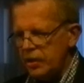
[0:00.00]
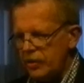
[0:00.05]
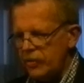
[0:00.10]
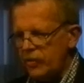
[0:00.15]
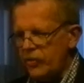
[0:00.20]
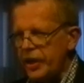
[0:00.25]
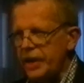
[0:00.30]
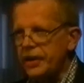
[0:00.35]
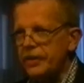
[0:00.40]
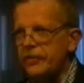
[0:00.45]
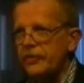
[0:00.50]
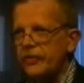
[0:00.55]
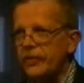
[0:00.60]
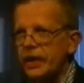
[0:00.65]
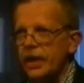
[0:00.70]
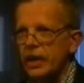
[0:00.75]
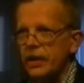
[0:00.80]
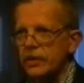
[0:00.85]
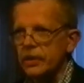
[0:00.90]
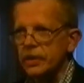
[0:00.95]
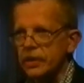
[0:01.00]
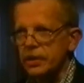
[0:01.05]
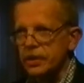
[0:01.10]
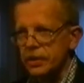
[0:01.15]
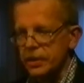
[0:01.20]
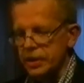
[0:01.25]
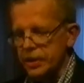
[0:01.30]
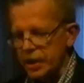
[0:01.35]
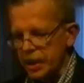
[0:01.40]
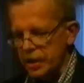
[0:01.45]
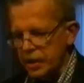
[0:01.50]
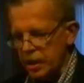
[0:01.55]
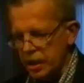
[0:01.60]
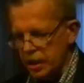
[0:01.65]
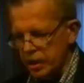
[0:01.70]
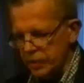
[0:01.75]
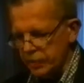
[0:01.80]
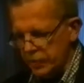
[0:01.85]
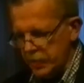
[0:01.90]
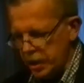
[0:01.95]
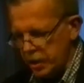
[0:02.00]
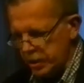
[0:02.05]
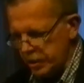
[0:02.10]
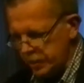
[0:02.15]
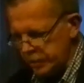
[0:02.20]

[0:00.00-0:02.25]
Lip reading: Red flowers to take home.